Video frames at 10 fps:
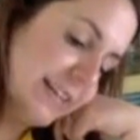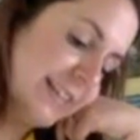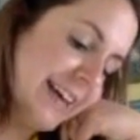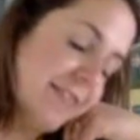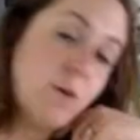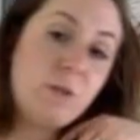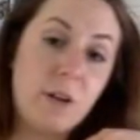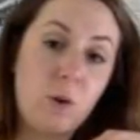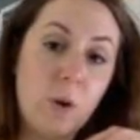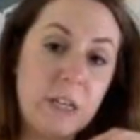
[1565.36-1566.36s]
is that those are
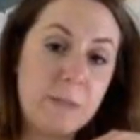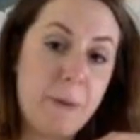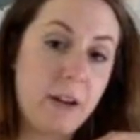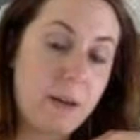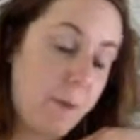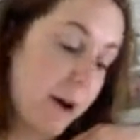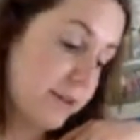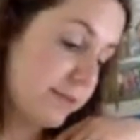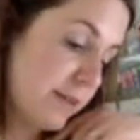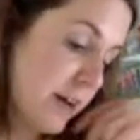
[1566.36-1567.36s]
corresponding
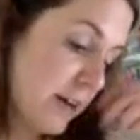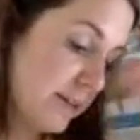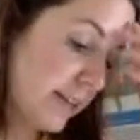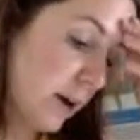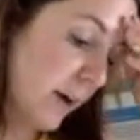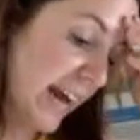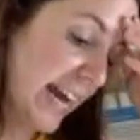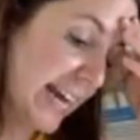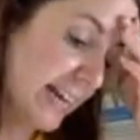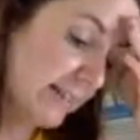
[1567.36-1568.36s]
parts. So
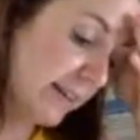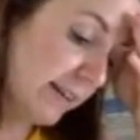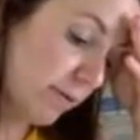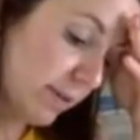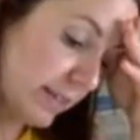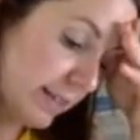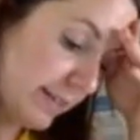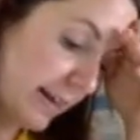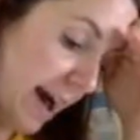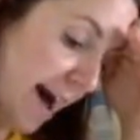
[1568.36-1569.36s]
AE is congruent to
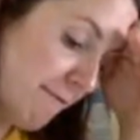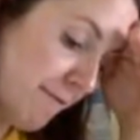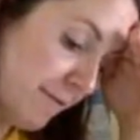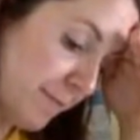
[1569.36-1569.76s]
CF